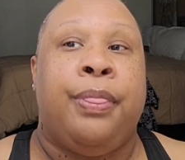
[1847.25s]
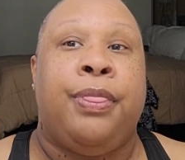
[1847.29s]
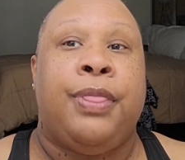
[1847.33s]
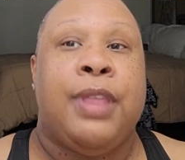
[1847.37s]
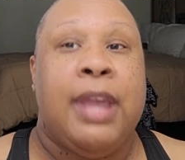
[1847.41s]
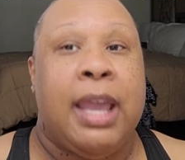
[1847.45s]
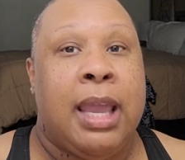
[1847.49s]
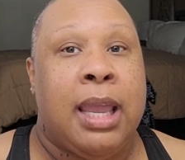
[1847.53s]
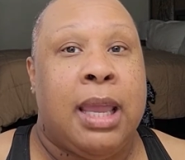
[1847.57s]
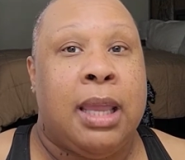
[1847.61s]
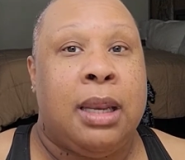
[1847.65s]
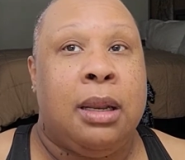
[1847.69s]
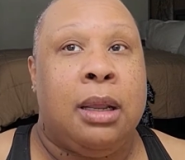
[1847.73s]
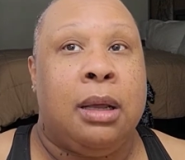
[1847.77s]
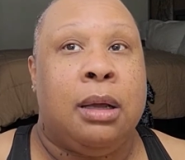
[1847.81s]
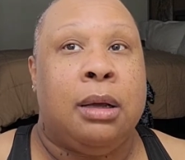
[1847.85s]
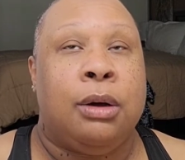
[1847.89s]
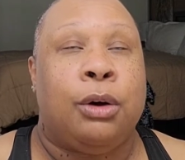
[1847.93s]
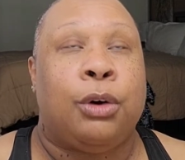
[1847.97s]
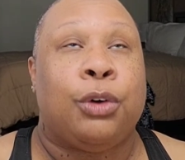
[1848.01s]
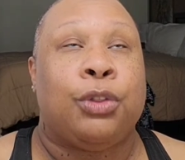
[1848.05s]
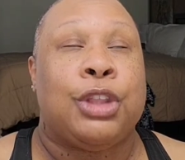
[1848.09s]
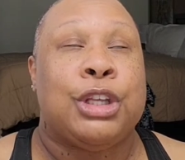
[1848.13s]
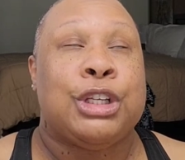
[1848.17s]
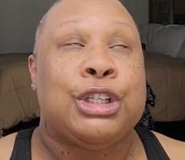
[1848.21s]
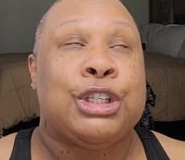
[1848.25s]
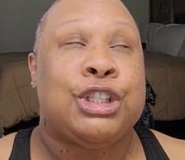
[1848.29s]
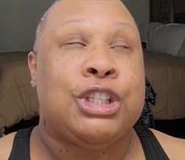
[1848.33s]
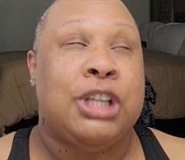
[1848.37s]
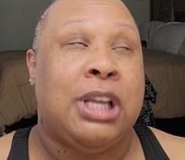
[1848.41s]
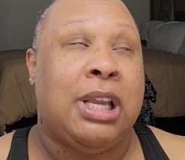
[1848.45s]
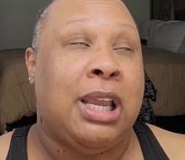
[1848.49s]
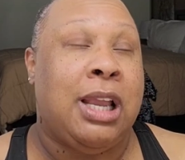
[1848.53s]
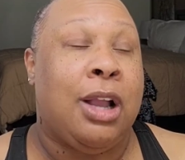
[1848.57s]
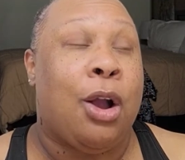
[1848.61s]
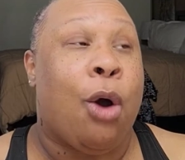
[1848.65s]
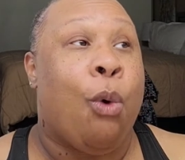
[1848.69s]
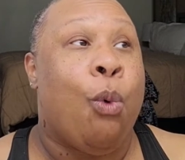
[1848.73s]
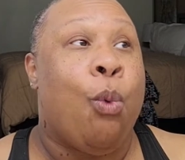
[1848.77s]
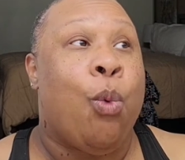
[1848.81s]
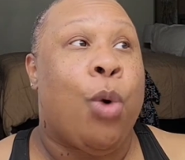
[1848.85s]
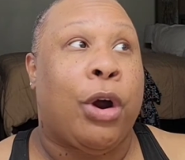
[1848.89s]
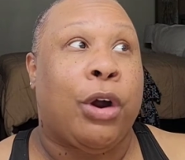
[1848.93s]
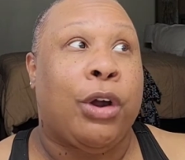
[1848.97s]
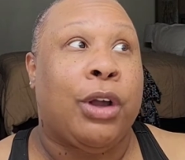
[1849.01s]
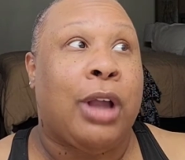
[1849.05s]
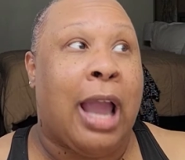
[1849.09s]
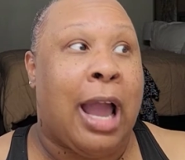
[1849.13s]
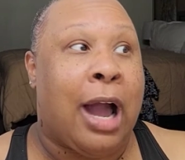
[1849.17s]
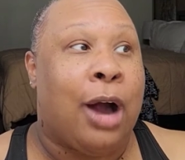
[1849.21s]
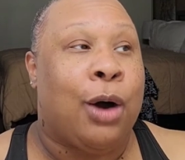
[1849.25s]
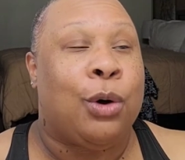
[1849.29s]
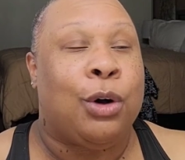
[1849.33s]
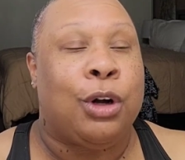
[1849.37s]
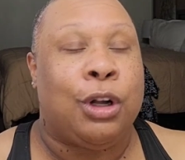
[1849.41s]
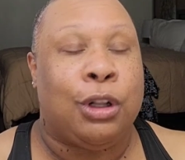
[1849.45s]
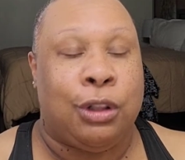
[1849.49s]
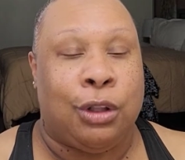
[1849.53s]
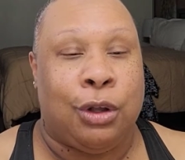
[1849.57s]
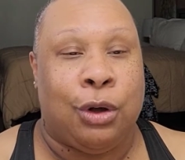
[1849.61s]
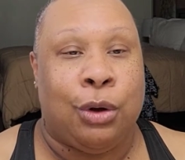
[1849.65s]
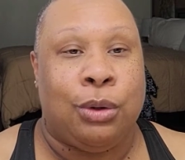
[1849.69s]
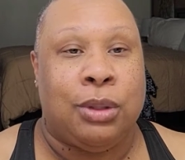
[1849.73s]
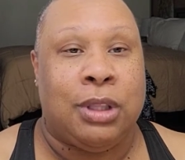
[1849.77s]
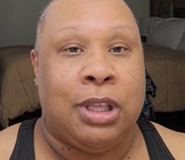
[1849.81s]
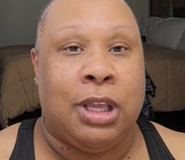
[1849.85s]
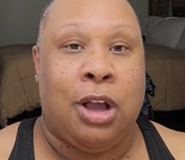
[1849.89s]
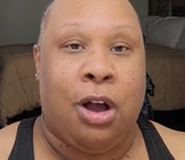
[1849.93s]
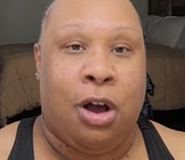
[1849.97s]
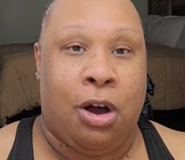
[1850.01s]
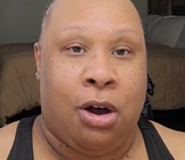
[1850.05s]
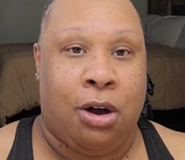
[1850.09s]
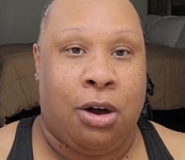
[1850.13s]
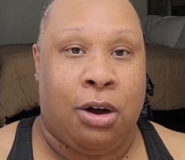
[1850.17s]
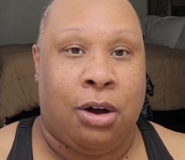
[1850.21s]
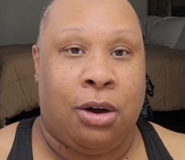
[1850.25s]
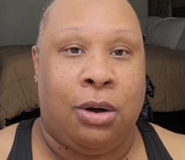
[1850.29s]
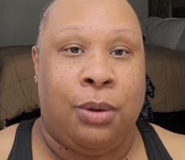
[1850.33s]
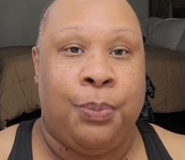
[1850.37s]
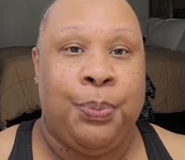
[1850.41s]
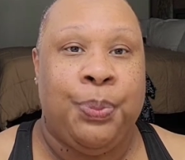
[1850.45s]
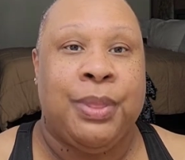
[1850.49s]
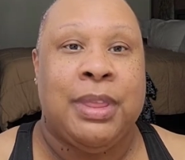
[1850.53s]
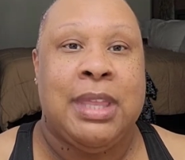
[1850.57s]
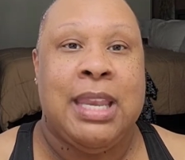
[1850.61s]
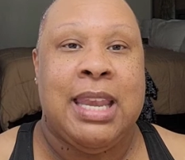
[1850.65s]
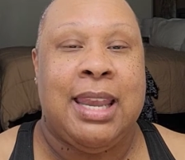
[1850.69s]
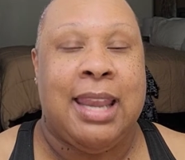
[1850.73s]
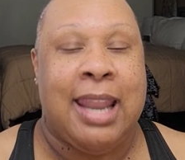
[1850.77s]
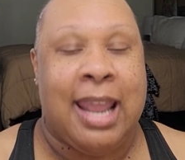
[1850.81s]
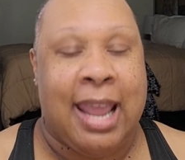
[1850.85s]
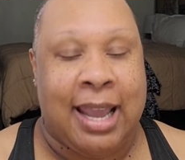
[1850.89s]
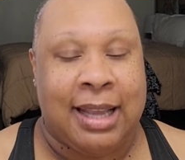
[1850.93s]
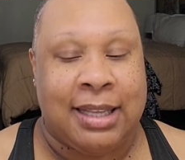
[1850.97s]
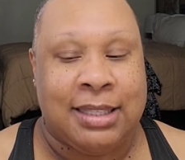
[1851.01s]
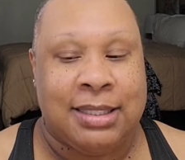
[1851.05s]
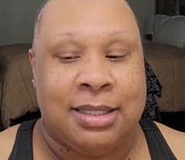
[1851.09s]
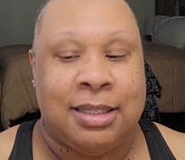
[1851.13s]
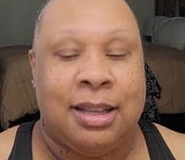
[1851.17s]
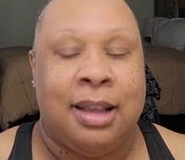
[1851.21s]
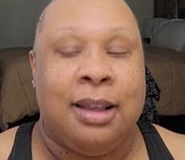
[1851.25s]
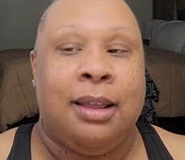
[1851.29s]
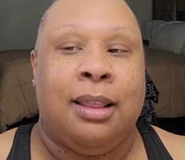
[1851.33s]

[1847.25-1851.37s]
then the Shein workout clothing haul next.